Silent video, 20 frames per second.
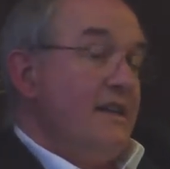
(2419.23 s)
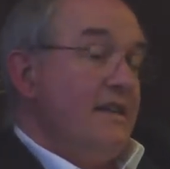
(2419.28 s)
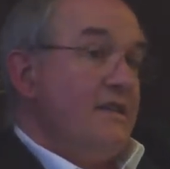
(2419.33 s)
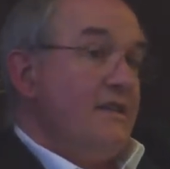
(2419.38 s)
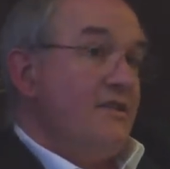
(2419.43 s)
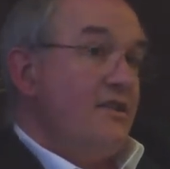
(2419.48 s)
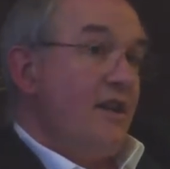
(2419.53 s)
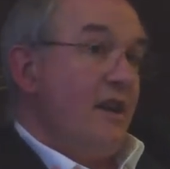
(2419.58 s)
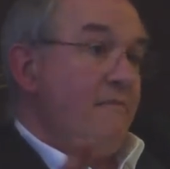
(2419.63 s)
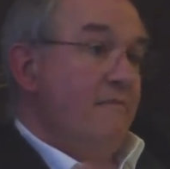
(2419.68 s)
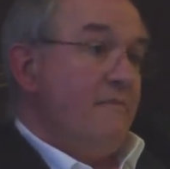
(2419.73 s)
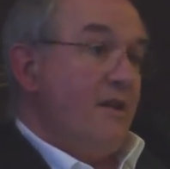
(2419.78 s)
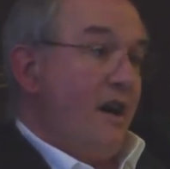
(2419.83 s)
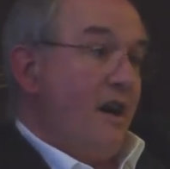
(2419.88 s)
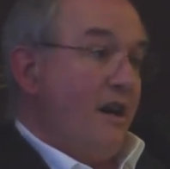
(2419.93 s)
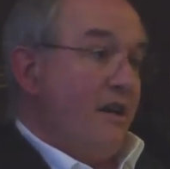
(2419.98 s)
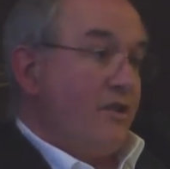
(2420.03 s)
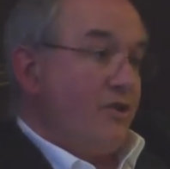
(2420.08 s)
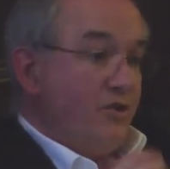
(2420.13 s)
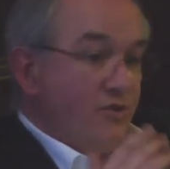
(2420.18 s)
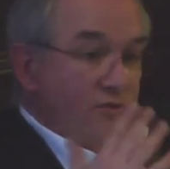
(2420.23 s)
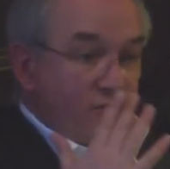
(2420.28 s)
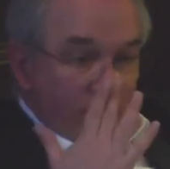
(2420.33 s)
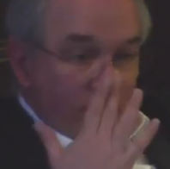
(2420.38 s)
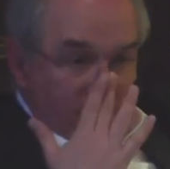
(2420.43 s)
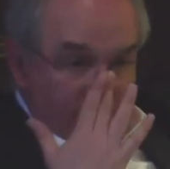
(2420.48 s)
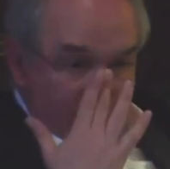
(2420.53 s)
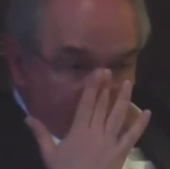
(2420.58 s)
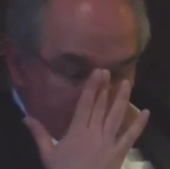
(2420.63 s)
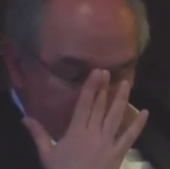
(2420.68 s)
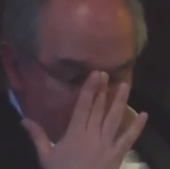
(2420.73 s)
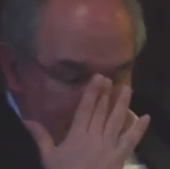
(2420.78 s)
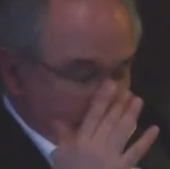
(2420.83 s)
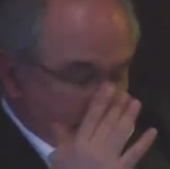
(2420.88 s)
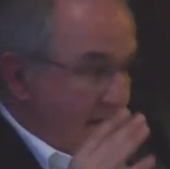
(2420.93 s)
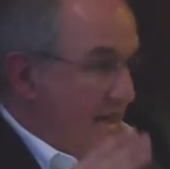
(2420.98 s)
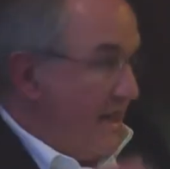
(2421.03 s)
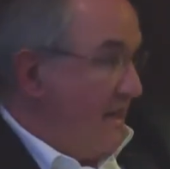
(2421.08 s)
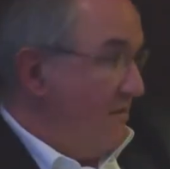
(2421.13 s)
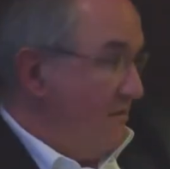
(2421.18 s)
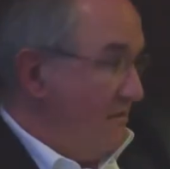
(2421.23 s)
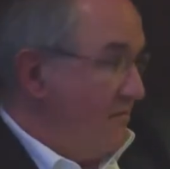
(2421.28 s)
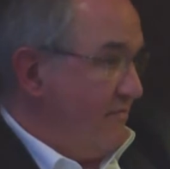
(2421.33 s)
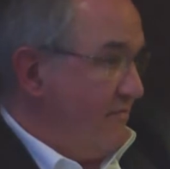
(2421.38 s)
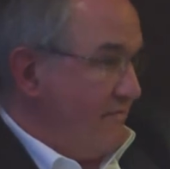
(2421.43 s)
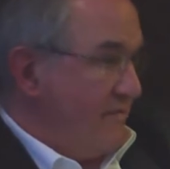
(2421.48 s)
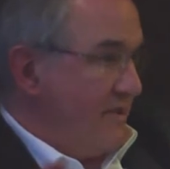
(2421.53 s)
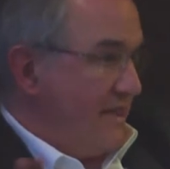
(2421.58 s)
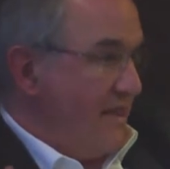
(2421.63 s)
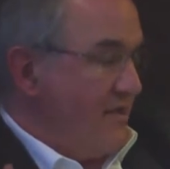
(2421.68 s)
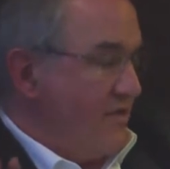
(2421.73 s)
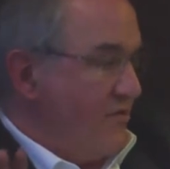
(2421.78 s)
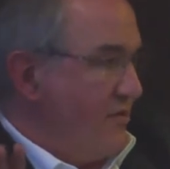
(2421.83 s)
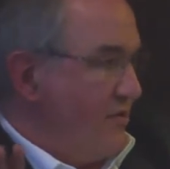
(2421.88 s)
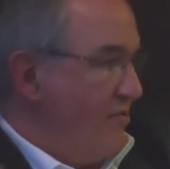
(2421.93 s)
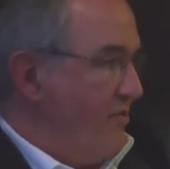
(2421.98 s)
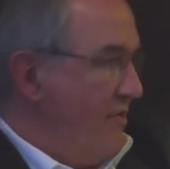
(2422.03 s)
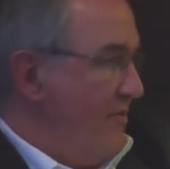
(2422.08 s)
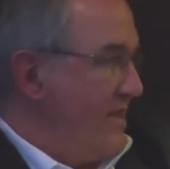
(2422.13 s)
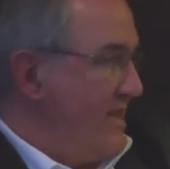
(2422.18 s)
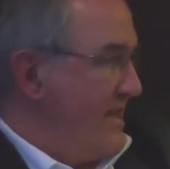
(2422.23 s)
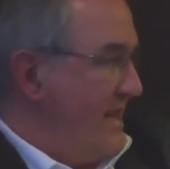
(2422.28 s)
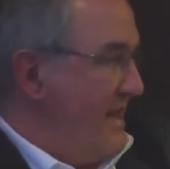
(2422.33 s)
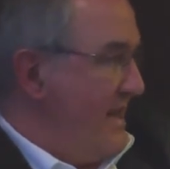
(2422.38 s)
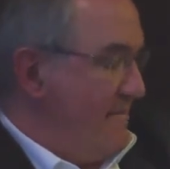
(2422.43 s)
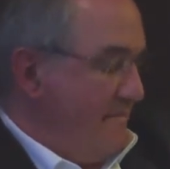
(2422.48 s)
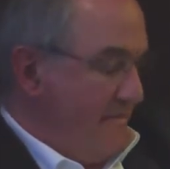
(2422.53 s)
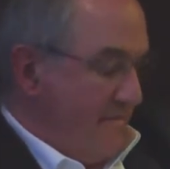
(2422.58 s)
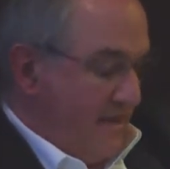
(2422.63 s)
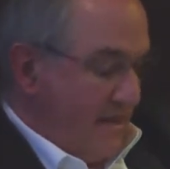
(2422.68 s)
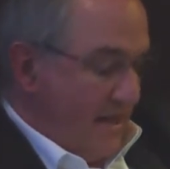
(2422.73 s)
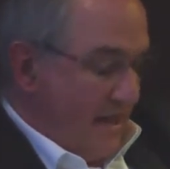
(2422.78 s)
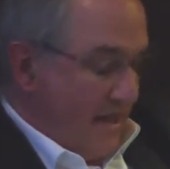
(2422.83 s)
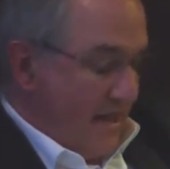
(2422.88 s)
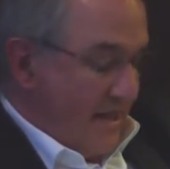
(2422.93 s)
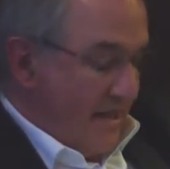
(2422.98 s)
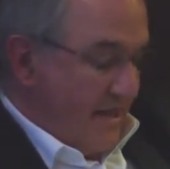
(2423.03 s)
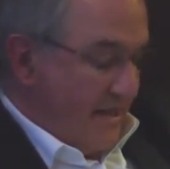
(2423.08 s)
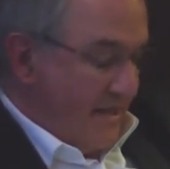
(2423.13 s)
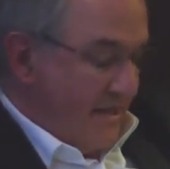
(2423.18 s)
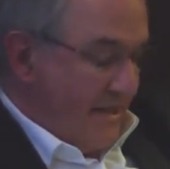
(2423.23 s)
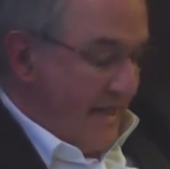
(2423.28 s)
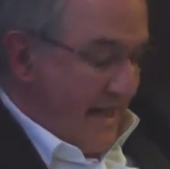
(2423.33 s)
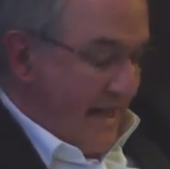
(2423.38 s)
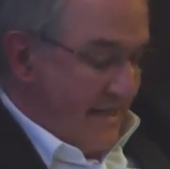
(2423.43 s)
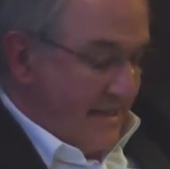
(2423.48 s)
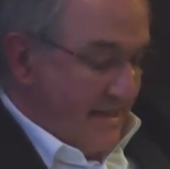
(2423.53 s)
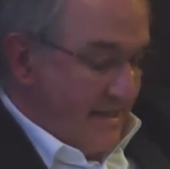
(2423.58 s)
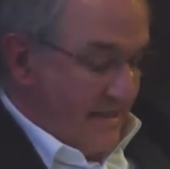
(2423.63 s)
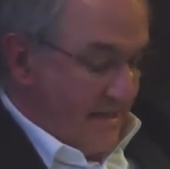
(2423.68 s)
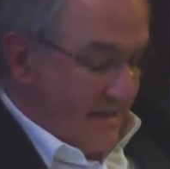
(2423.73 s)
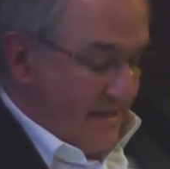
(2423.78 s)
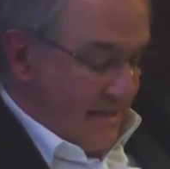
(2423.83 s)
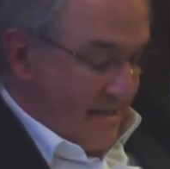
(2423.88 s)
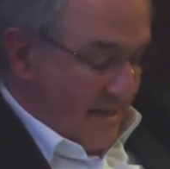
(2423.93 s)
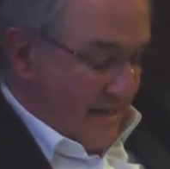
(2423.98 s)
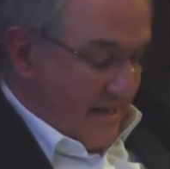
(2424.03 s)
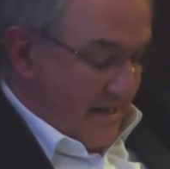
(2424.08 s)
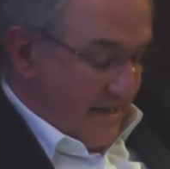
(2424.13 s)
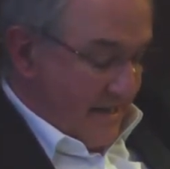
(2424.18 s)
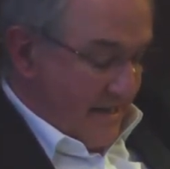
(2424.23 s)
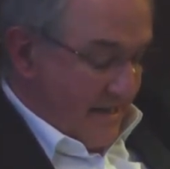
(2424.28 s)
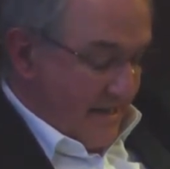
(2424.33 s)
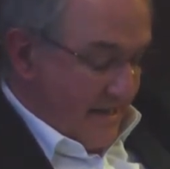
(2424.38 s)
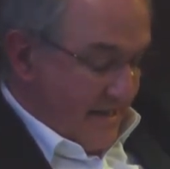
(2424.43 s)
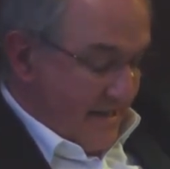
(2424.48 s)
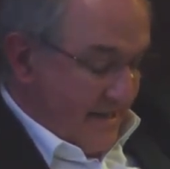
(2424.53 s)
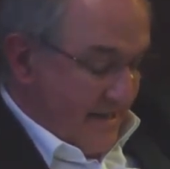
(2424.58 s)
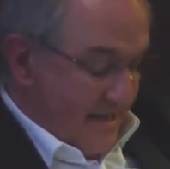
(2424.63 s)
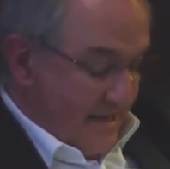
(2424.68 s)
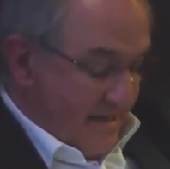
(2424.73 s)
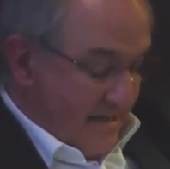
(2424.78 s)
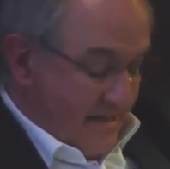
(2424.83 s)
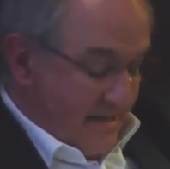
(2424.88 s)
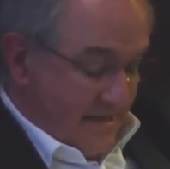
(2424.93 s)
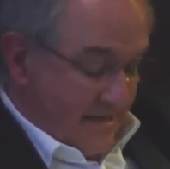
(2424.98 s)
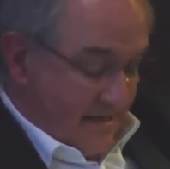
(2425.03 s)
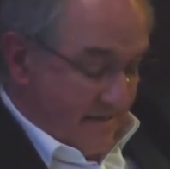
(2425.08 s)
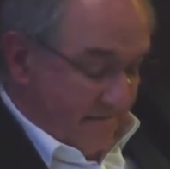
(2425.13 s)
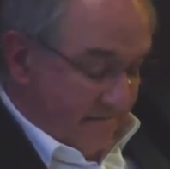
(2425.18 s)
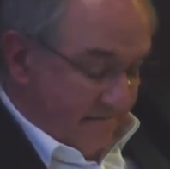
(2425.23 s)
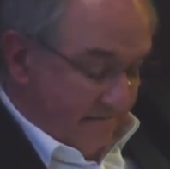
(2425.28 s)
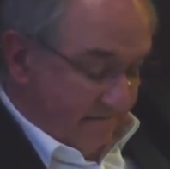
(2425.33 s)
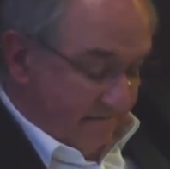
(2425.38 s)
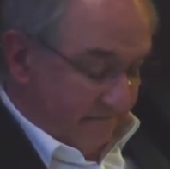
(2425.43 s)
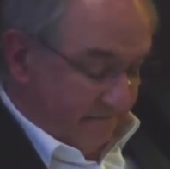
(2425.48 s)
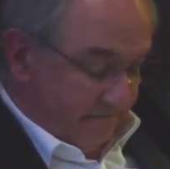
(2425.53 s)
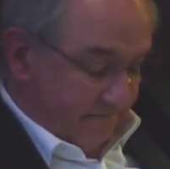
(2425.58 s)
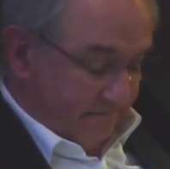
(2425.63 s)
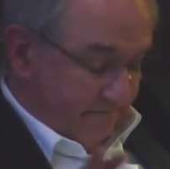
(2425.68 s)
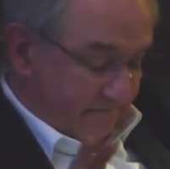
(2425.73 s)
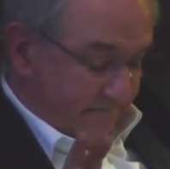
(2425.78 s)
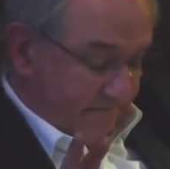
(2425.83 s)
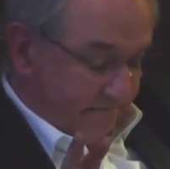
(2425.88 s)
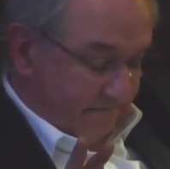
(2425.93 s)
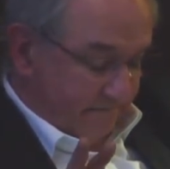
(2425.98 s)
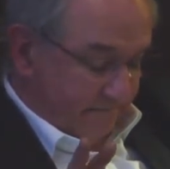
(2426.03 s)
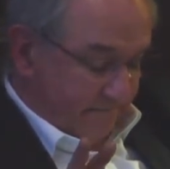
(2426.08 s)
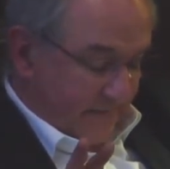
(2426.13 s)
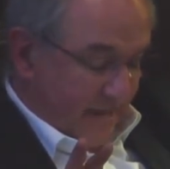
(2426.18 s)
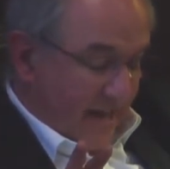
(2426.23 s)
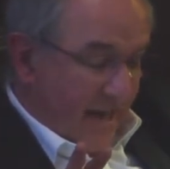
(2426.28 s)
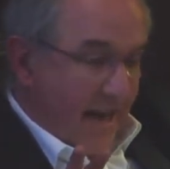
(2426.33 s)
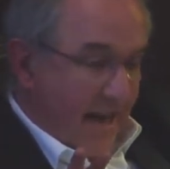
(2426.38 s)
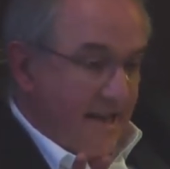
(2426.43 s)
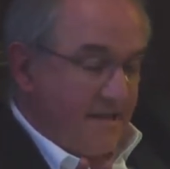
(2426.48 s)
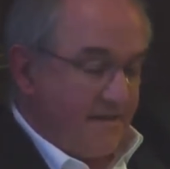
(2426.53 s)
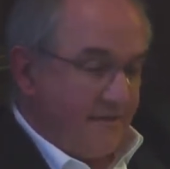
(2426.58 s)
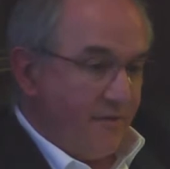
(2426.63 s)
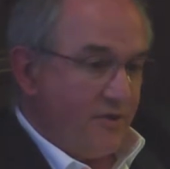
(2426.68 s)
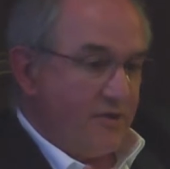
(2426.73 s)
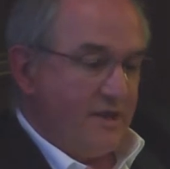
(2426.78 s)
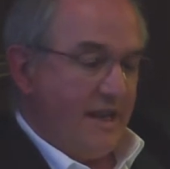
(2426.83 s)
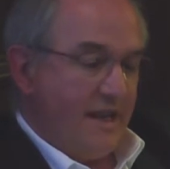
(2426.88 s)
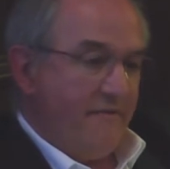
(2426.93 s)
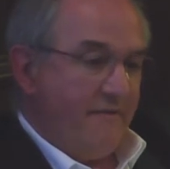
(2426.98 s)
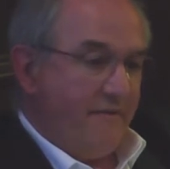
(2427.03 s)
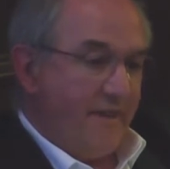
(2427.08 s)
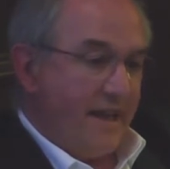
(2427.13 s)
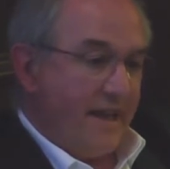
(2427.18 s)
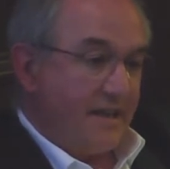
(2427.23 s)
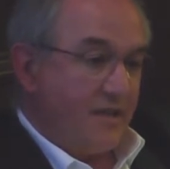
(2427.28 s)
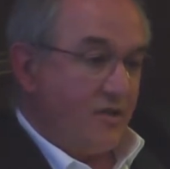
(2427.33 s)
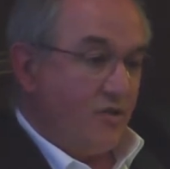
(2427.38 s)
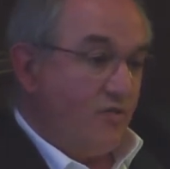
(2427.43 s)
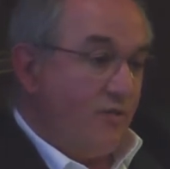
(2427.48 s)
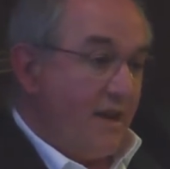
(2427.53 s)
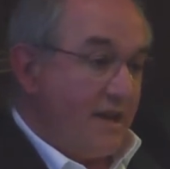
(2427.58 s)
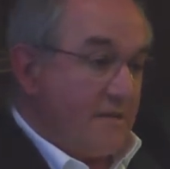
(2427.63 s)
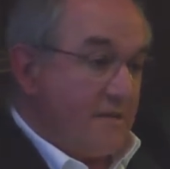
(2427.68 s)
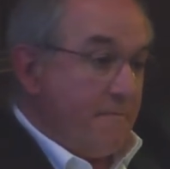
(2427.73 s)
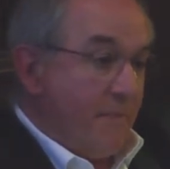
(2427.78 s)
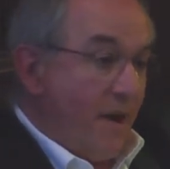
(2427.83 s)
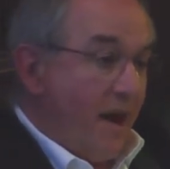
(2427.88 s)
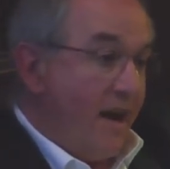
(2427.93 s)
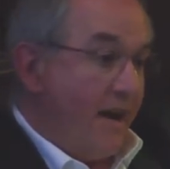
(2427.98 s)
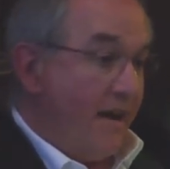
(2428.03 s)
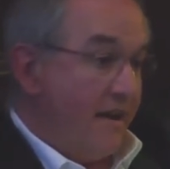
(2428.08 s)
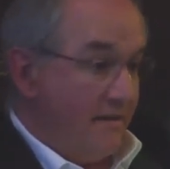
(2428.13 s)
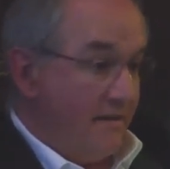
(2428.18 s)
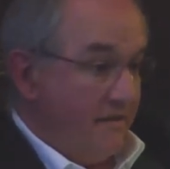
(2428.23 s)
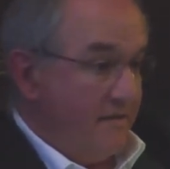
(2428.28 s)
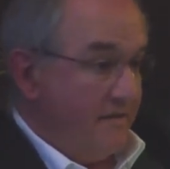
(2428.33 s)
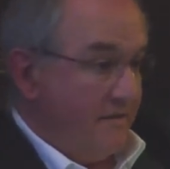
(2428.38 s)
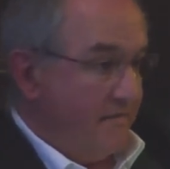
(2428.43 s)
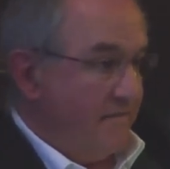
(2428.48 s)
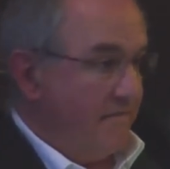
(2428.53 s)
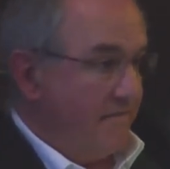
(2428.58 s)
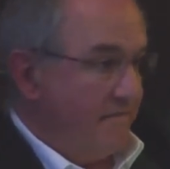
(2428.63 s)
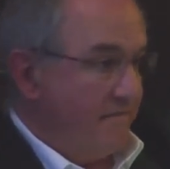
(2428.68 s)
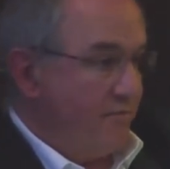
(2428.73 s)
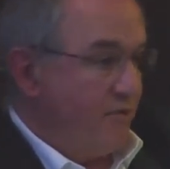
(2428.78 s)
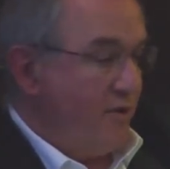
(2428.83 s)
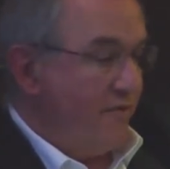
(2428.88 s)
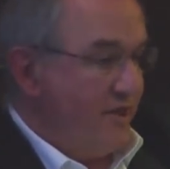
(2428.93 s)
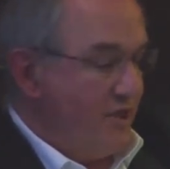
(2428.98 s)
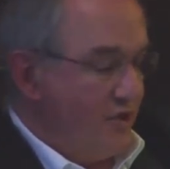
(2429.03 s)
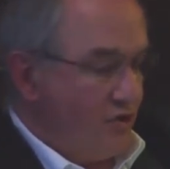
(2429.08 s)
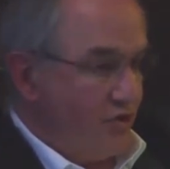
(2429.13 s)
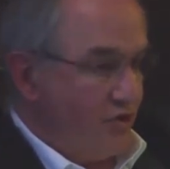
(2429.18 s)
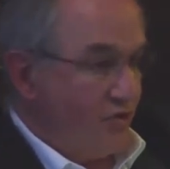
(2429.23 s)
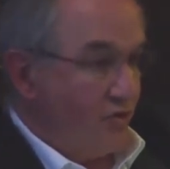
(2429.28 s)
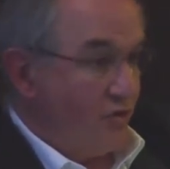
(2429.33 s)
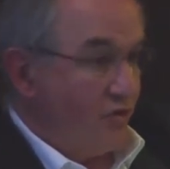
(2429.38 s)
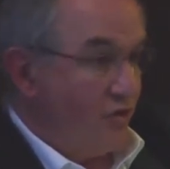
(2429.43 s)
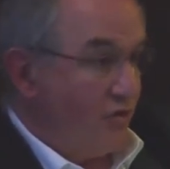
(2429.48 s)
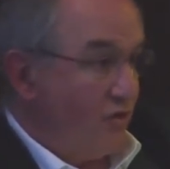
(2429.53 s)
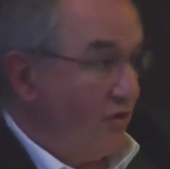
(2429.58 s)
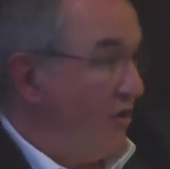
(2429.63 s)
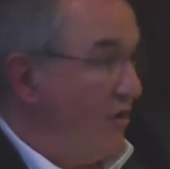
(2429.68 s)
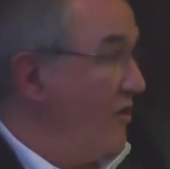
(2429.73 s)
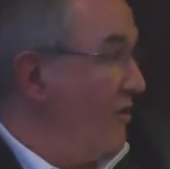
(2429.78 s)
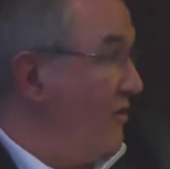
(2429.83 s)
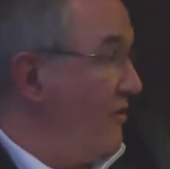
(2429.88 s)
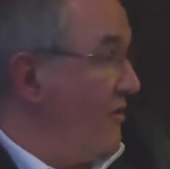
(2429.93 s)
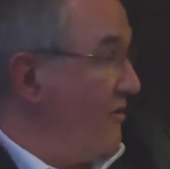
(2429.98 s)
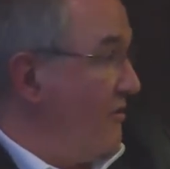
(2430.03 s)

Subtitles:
Some argue, and I tend to agree with them, that this has for the effect to aspire provincial or